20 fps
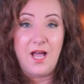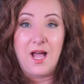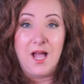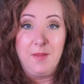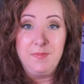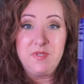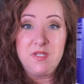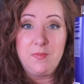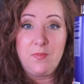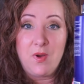
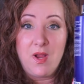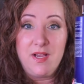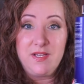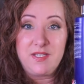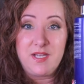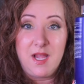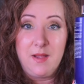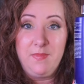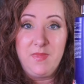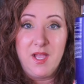I'm
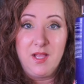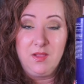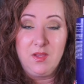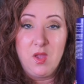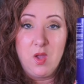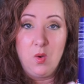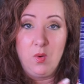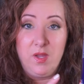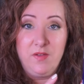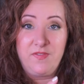surprised I'm that
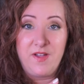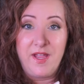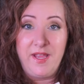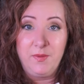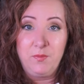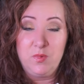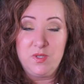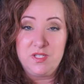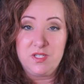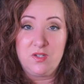low. If I
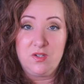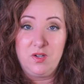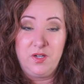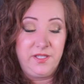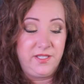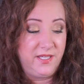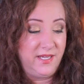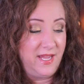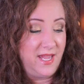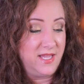was
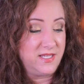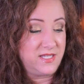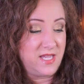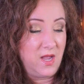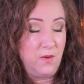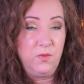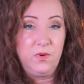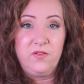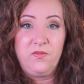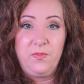going to guess,
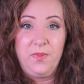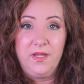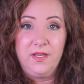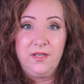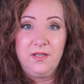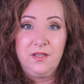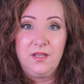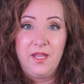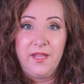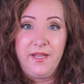I would have
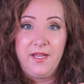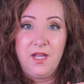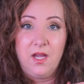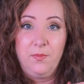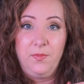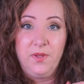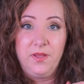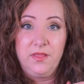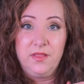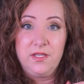been like
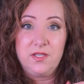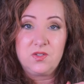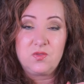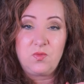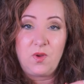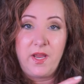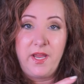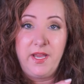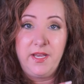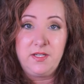up in this
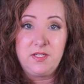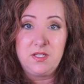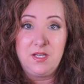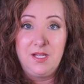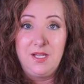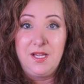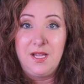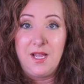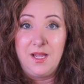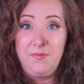range.
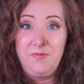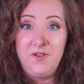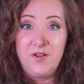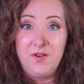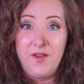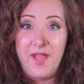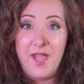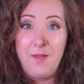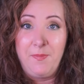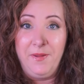I'm
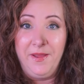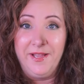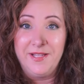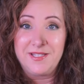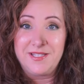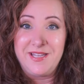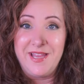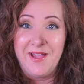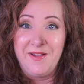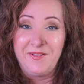very happy
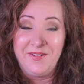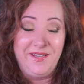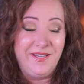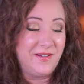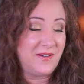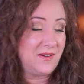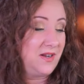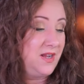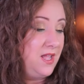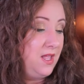it's down
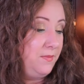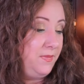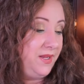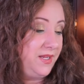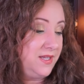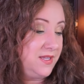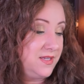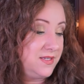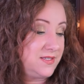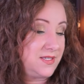here
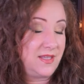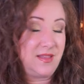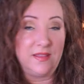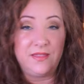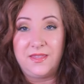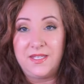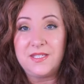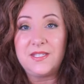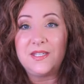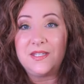because
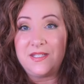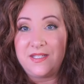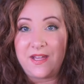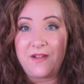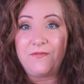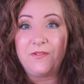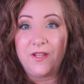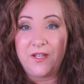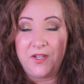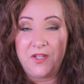this is
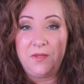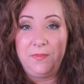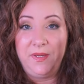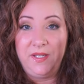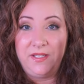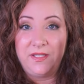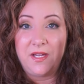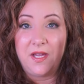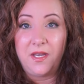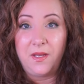definitely going to be
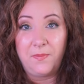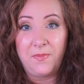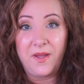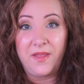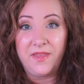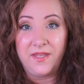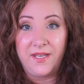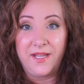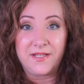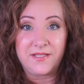done by
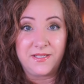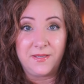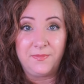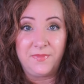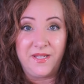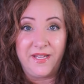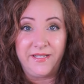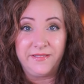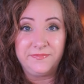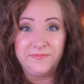the next
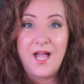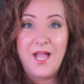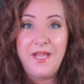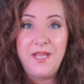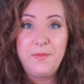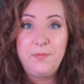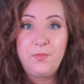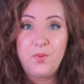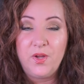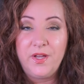update. I
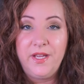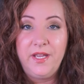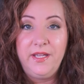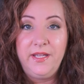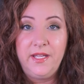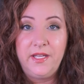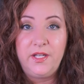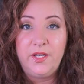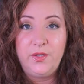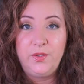am bringing
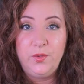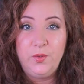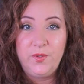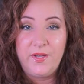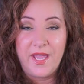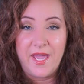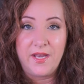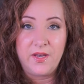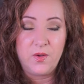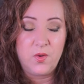in a new
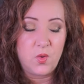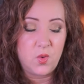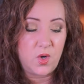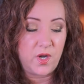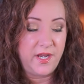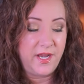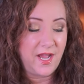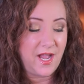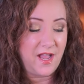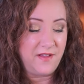
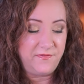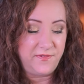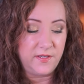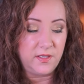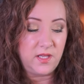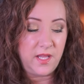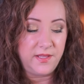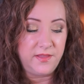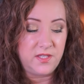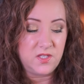category. I feel
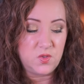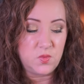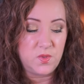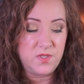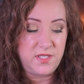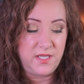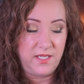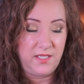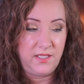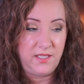like this
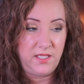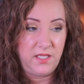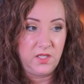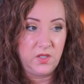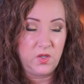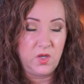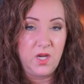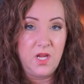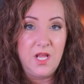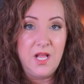was in
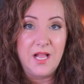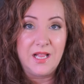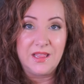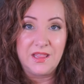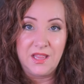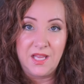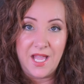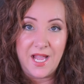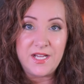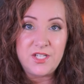here
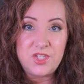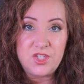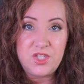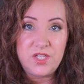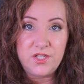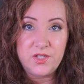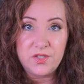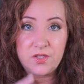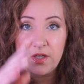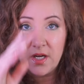last
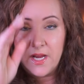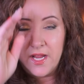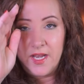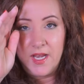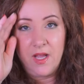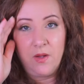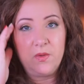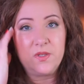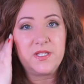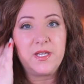year and
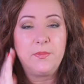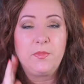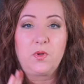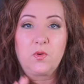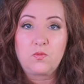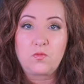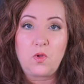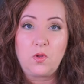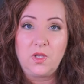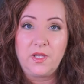I was able
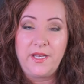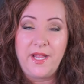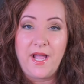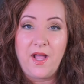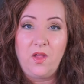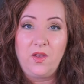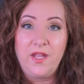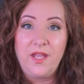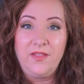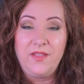to roll it
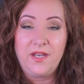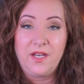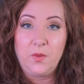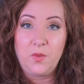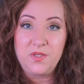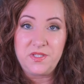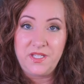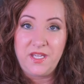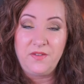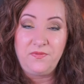out and then I
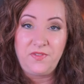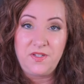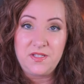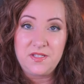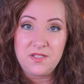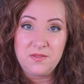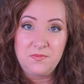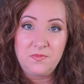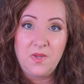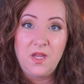was gifted
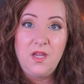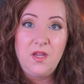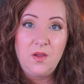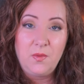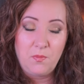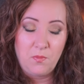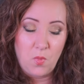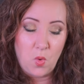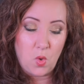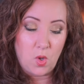some
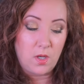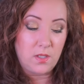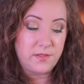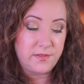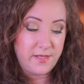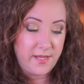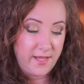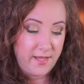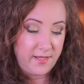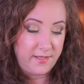more
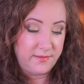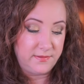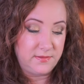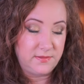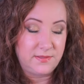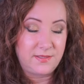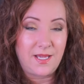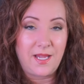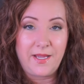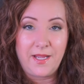
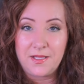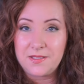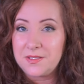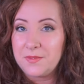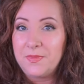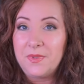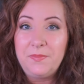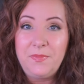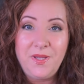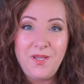and I got
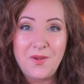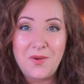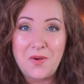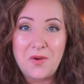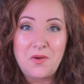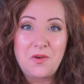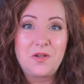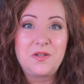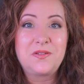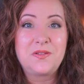some in
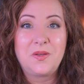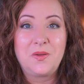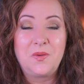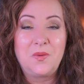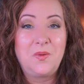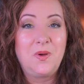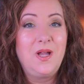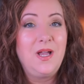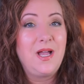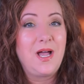PR
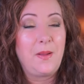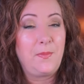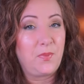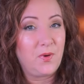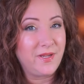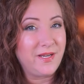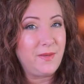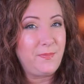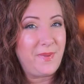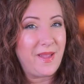so I'm
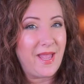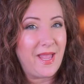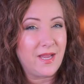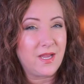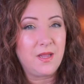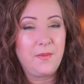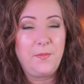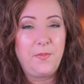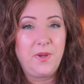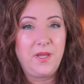bringing it
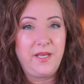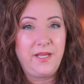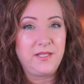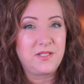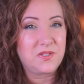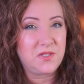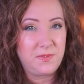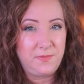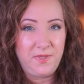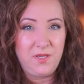back but it's
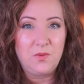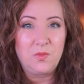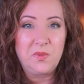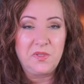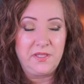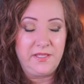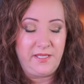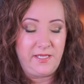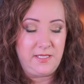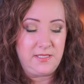going to be a
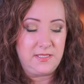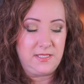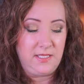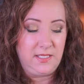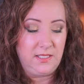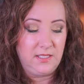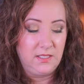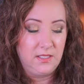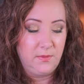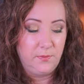really
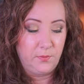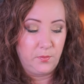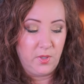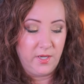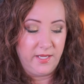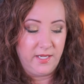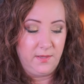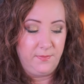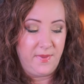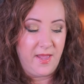easy
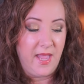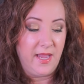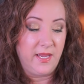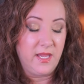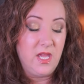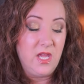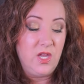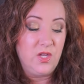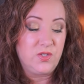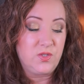bringing it back.
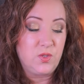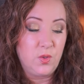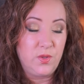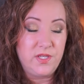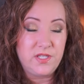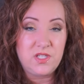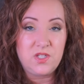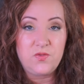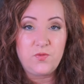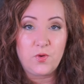So
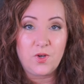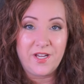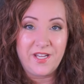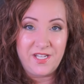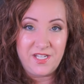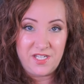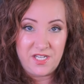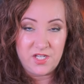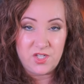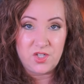this is for
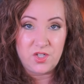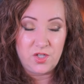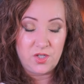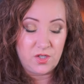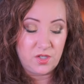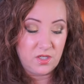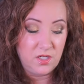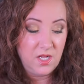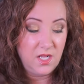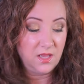
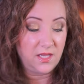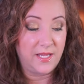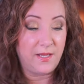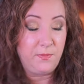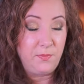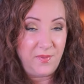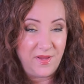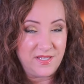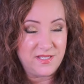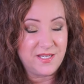conditioner,
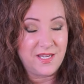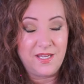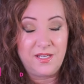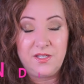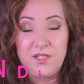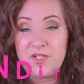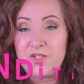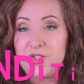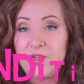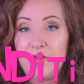like basic
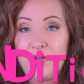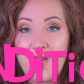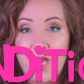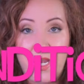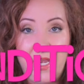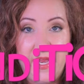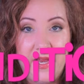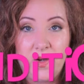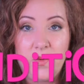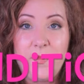conditioner,
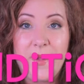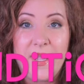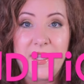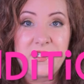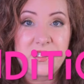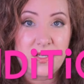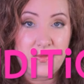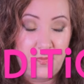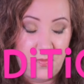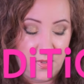not hair
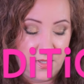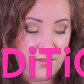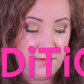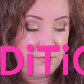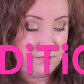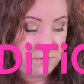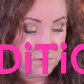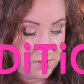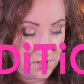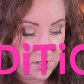mask, but
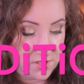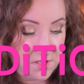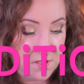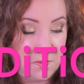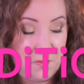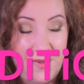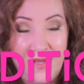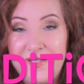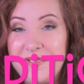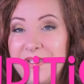just your
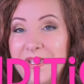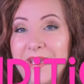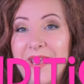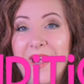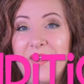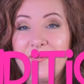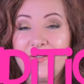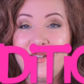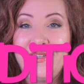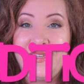basic
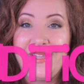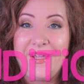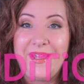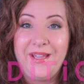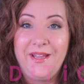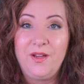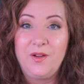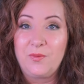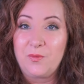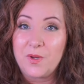
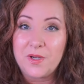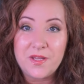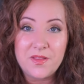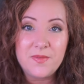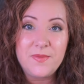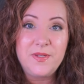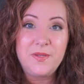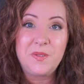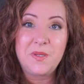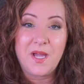everyday
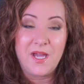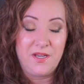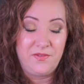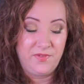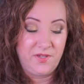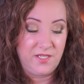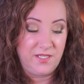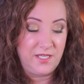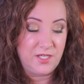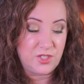run-of-the-mill kind of
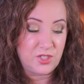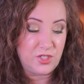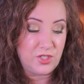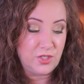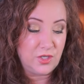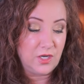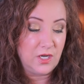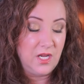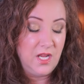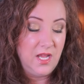
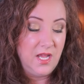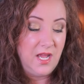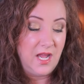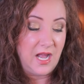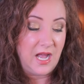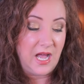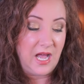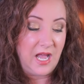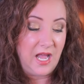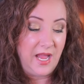conditioner.
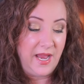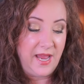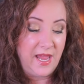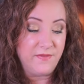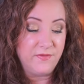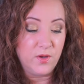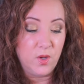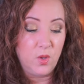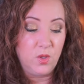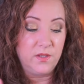I
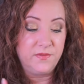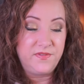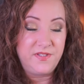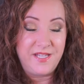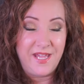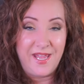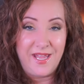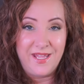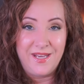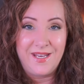have a goal of
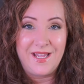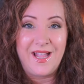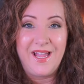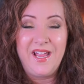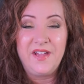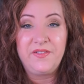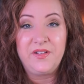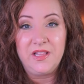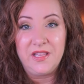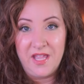10, I
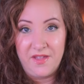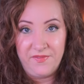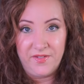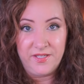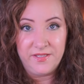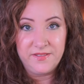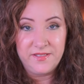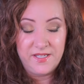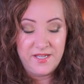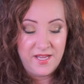have
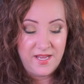11.